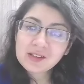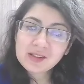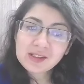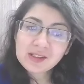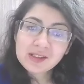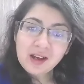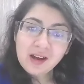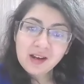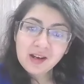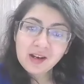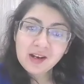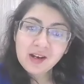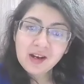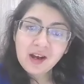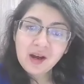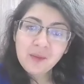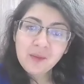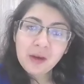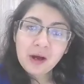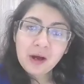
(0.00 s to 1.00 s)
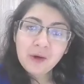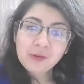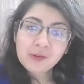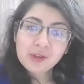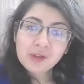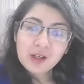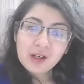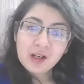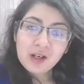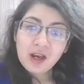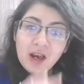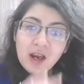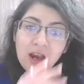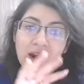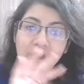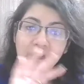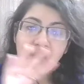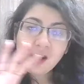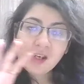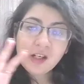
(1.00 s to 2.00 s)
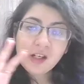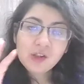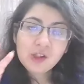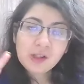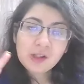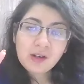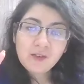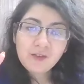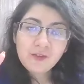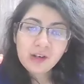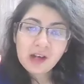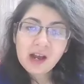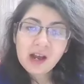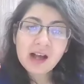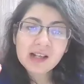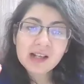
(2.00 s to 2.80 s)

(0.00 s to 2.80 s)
study about each and every